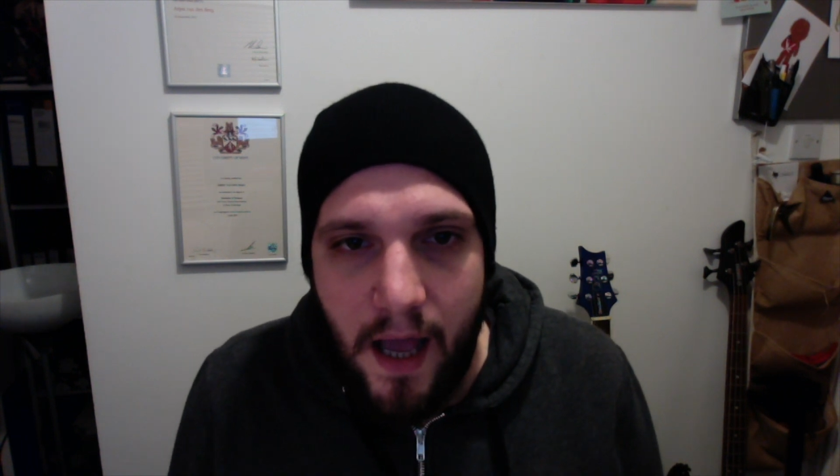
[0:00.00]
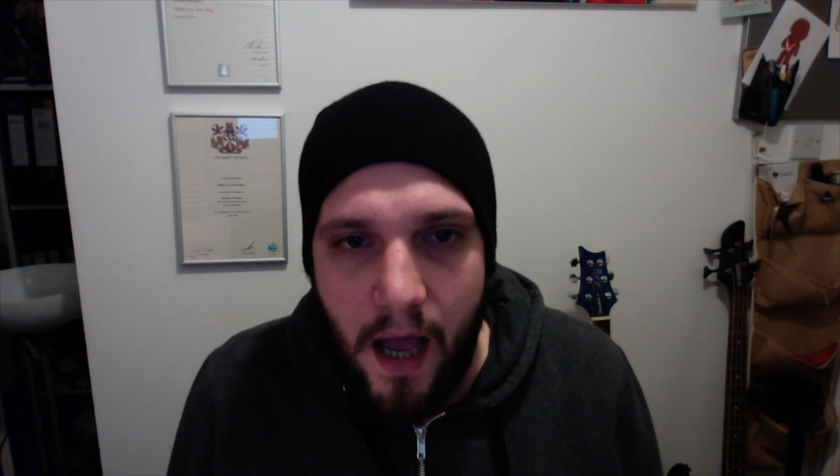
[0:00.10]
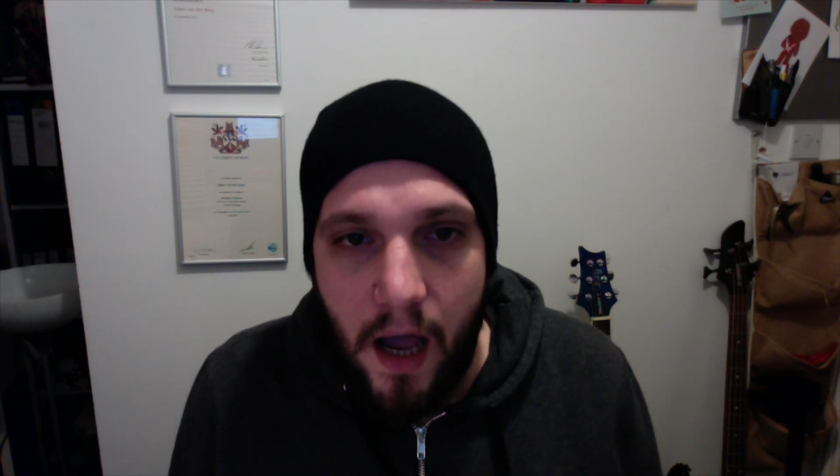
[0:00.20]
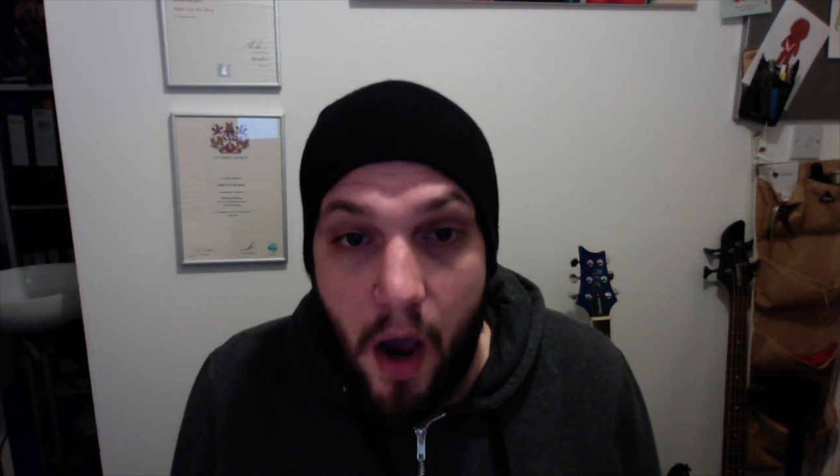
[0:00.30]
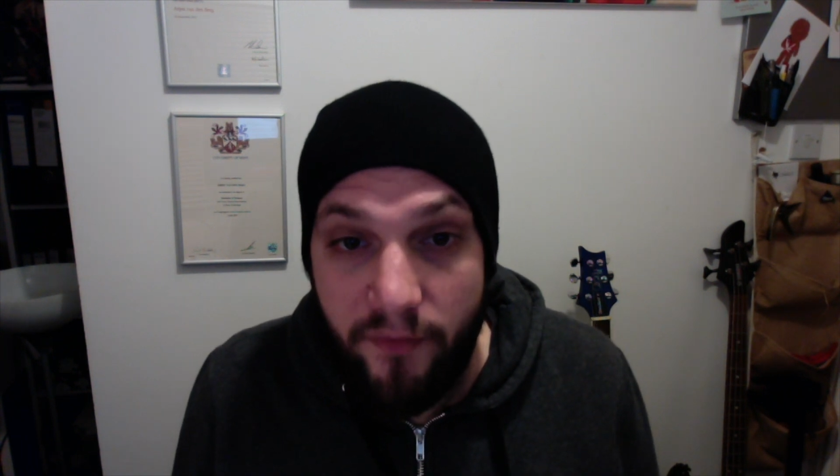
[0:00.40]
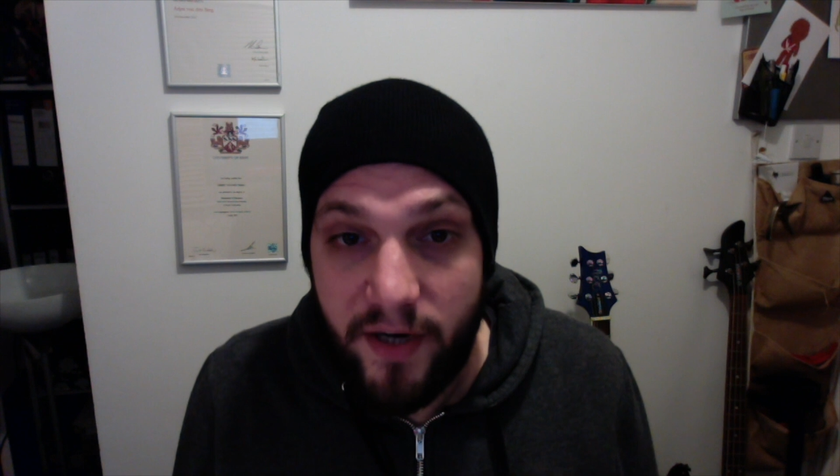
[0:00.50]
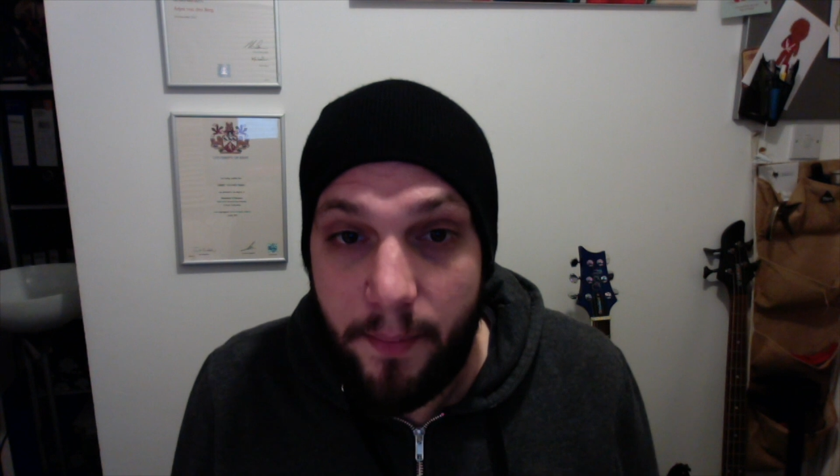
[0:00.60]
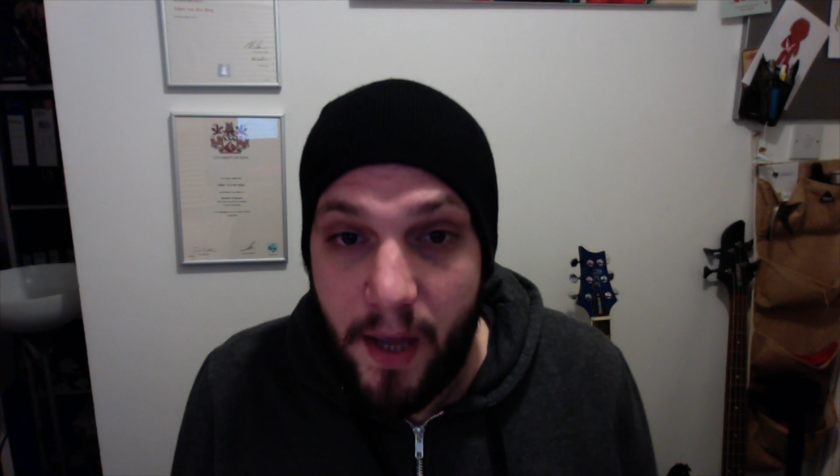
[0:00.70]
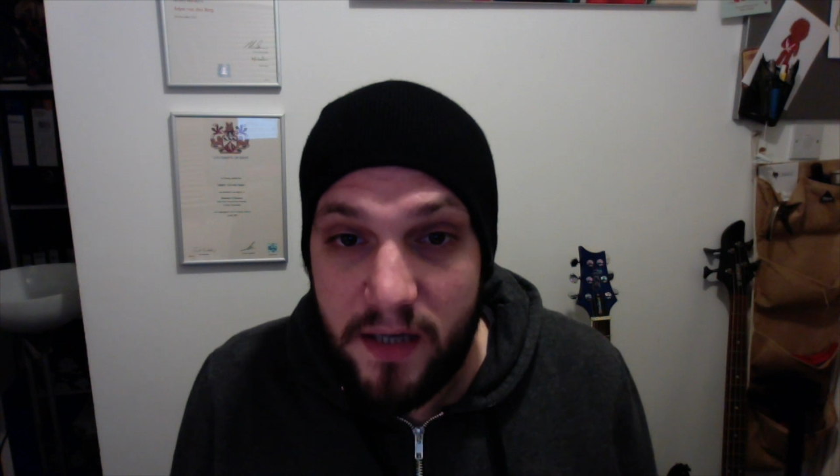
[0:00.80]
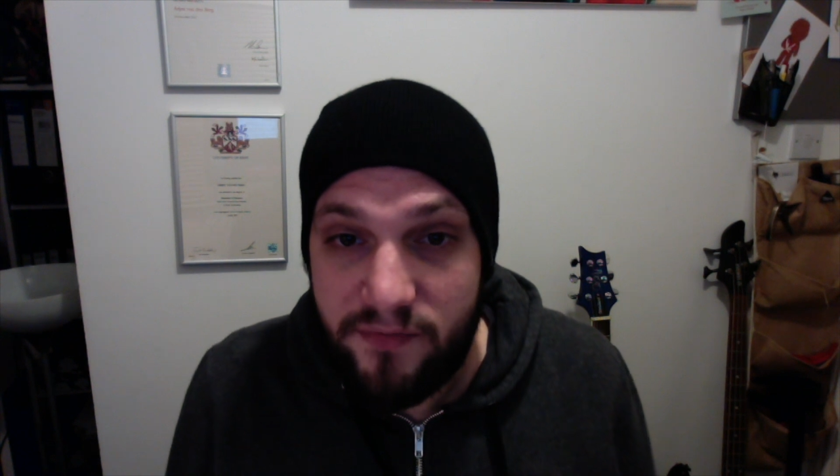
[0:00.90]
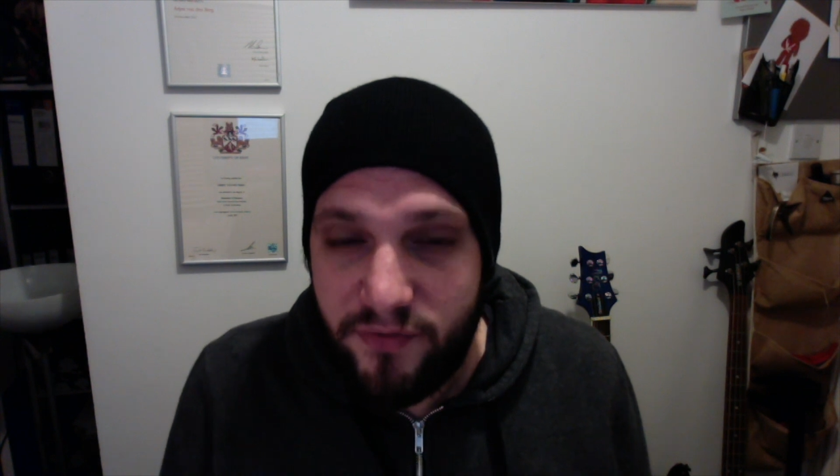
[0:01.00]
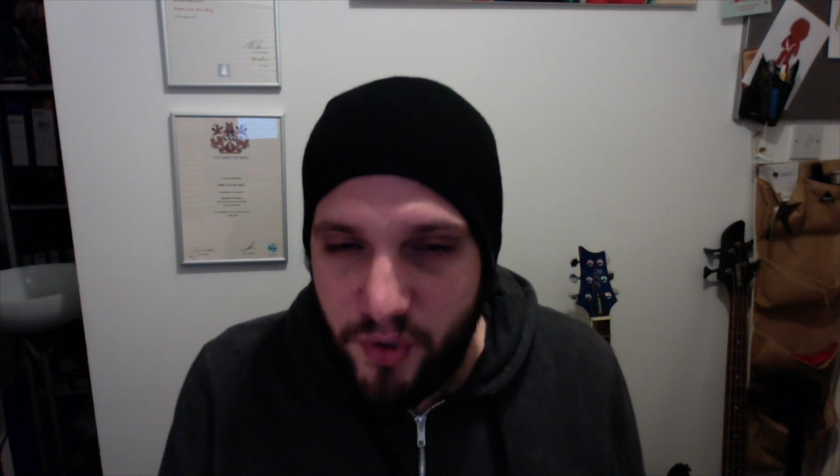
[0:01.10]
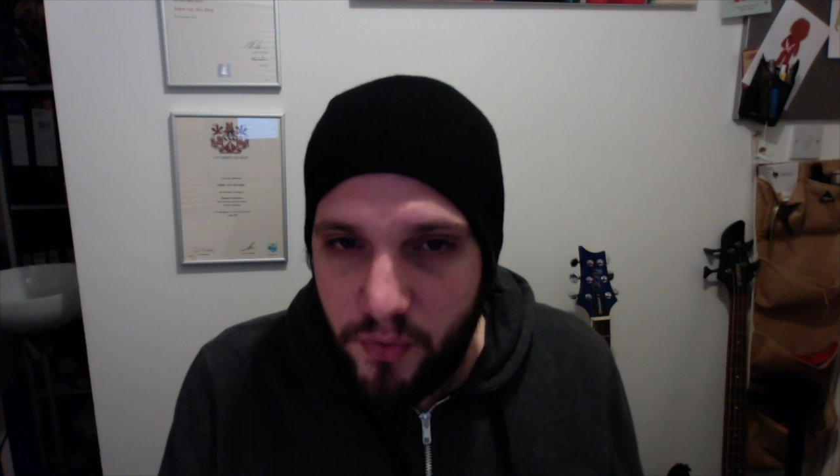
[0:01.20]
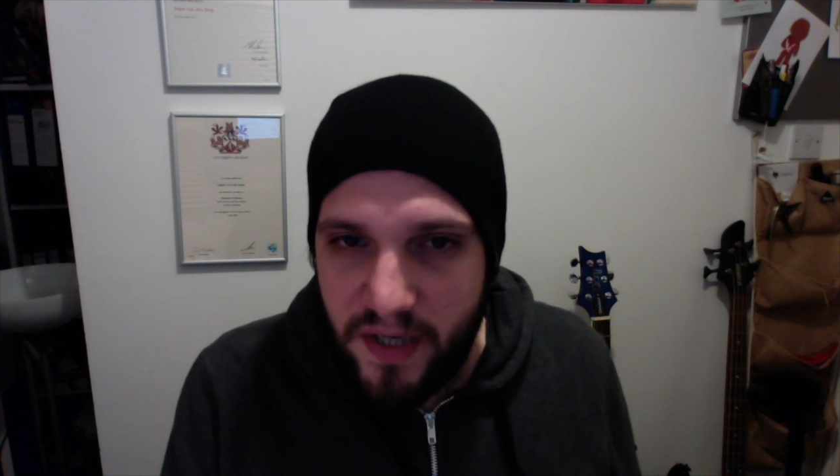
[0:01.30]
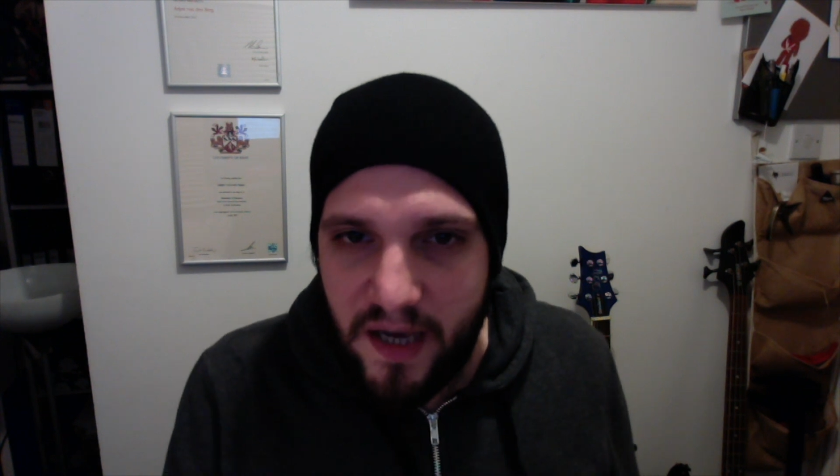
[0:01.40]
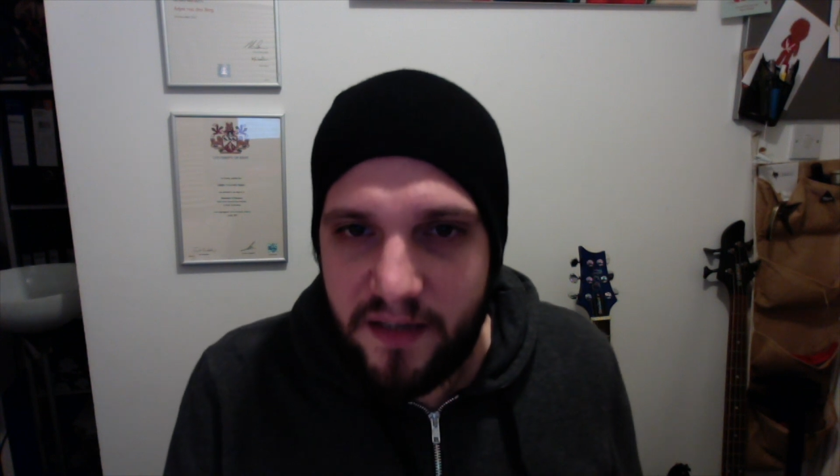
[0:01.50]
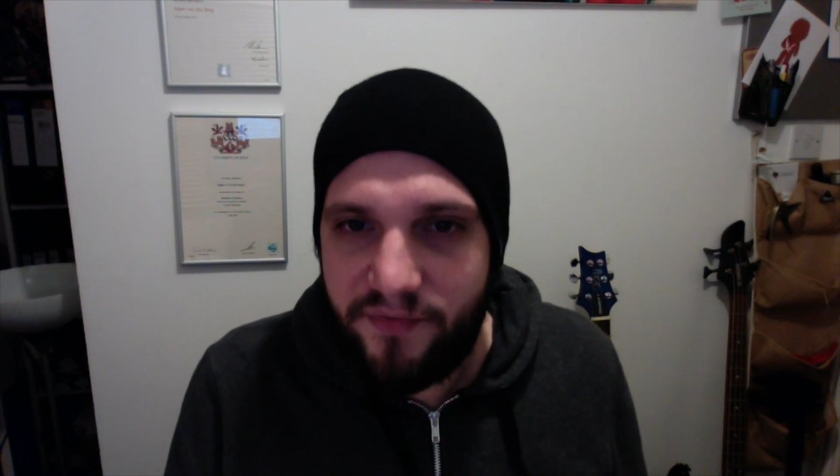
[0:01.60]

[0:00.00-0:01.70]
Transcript: Uh, over the past few years,